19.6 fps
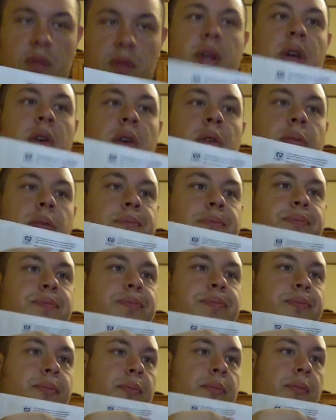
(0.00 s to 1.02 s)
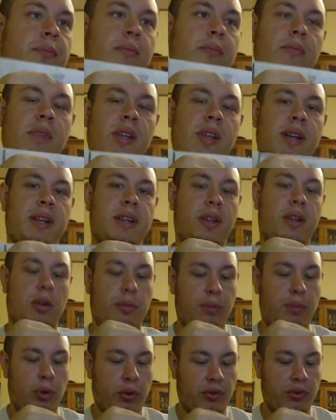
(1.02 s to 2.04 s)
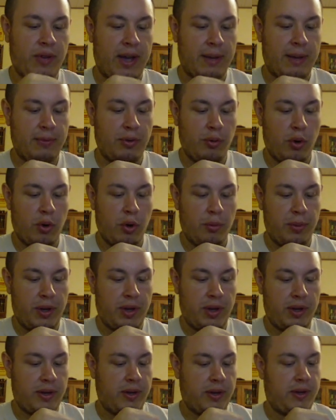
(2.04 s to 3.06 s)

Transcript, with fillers: go. Got the little pull tab to open it.